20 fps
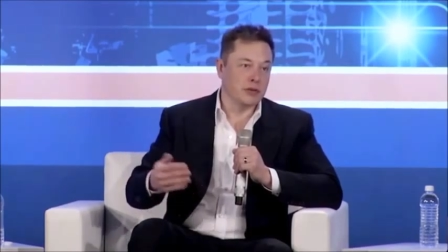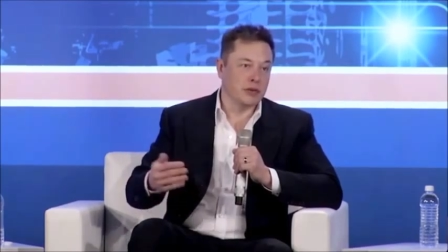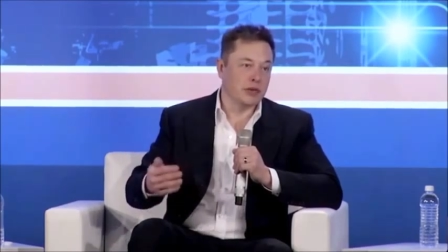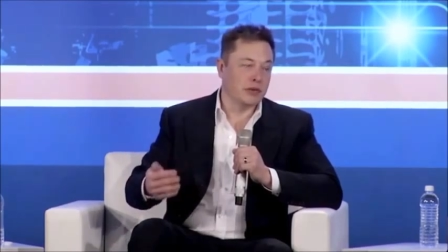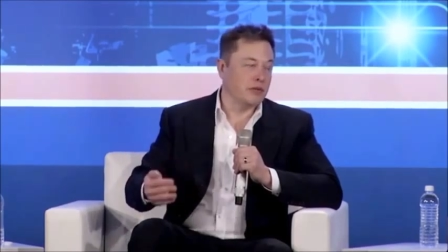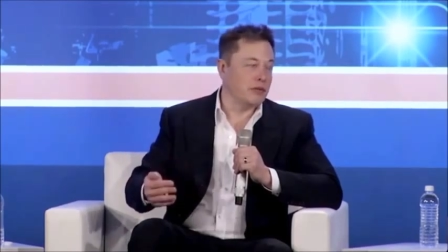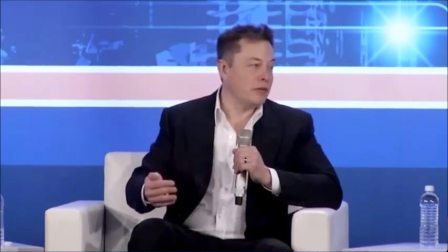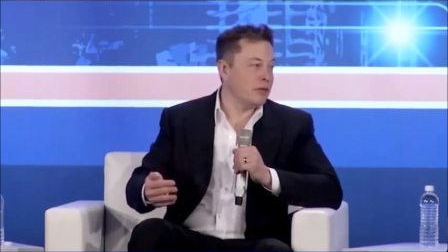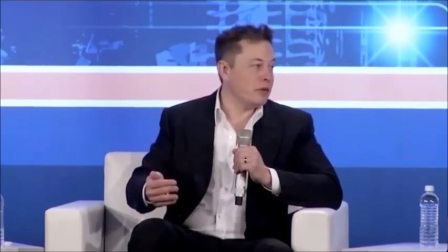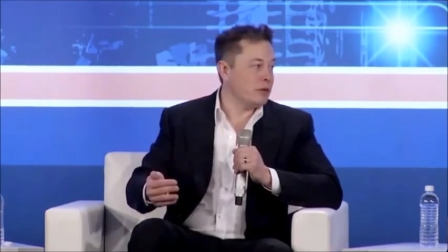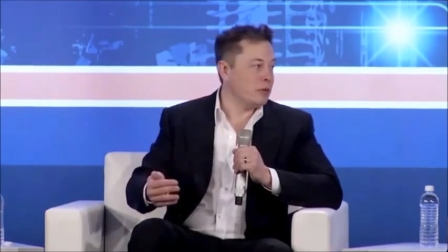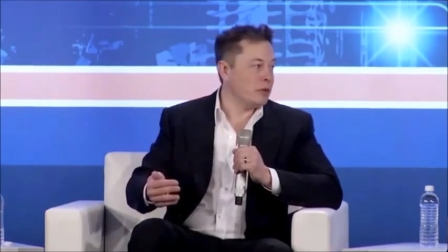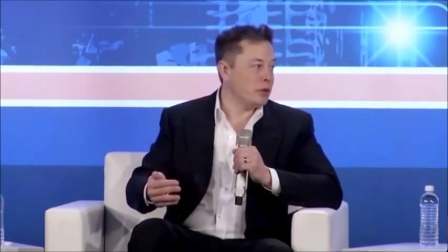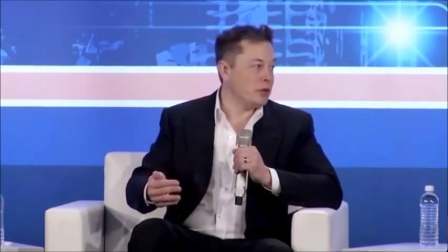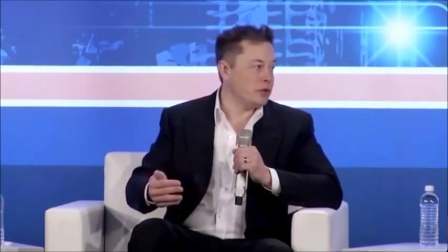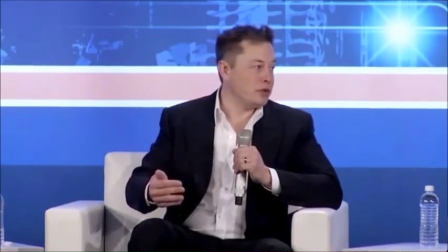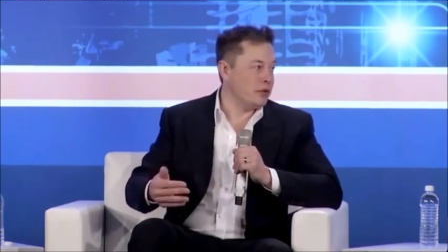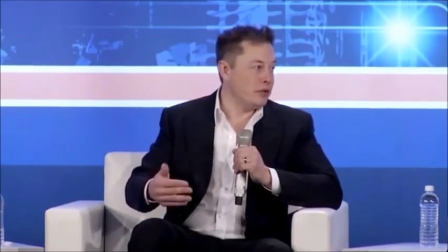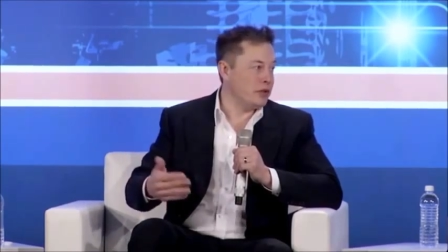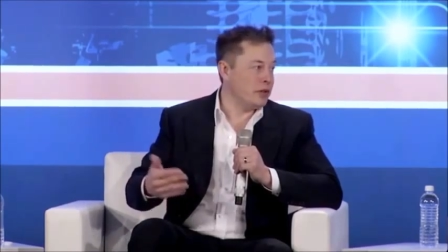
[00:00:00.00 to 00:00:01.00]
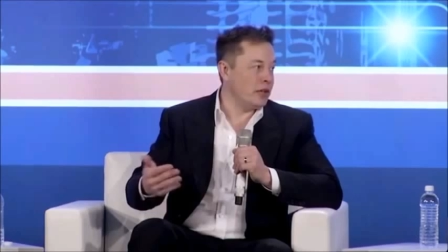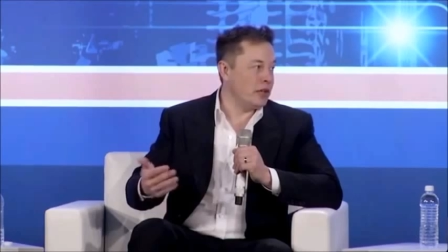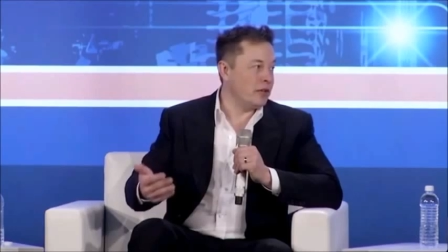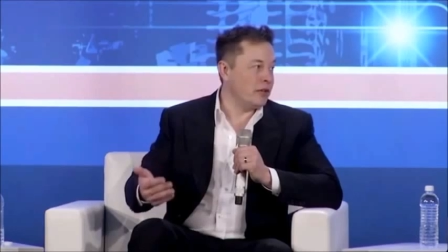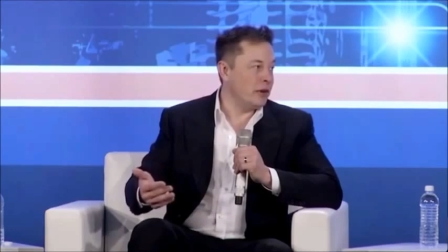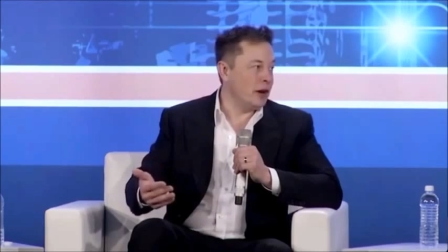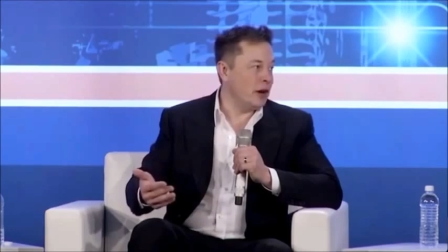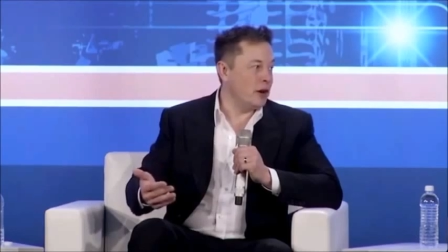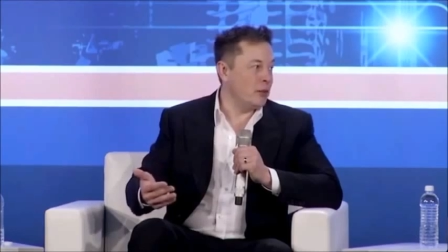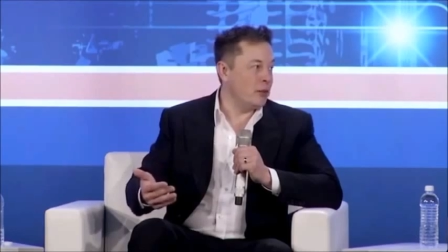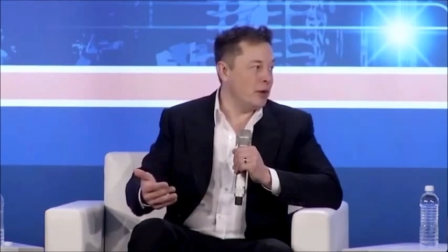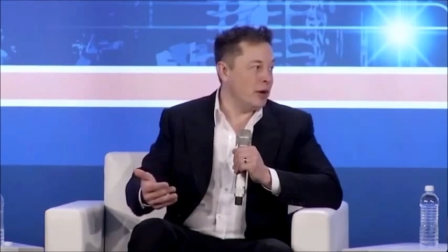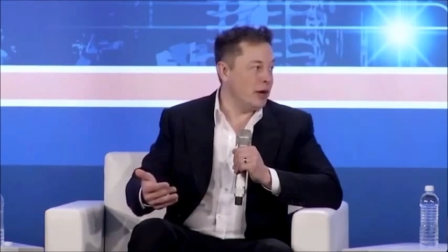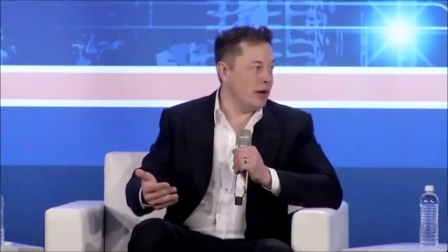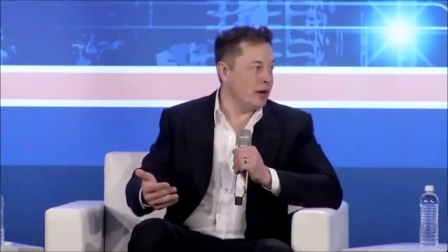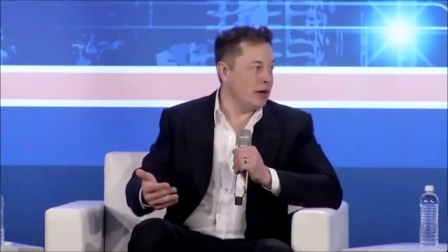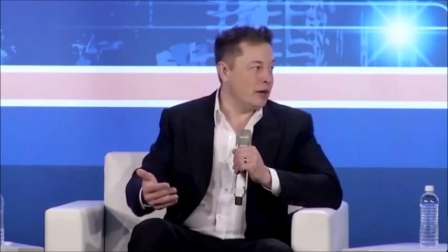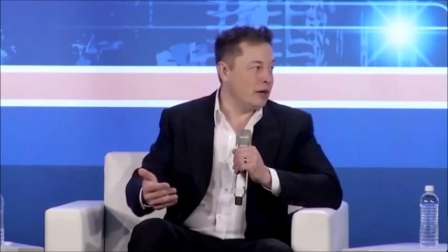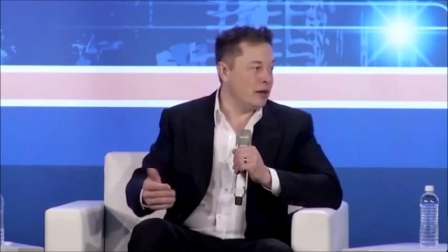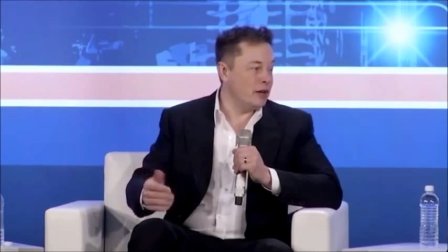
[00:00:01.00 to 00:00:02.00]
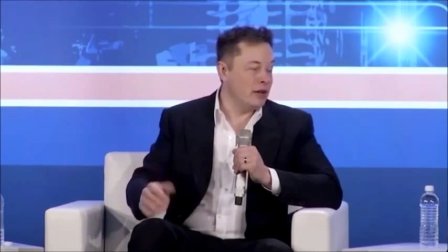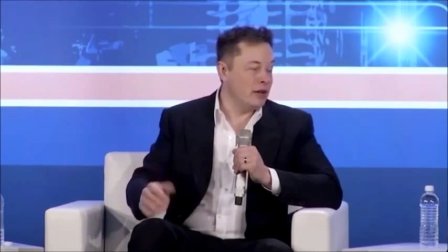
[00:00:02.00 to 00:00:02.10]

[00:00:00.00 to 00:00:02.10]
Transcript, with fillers: the, with something like a power pack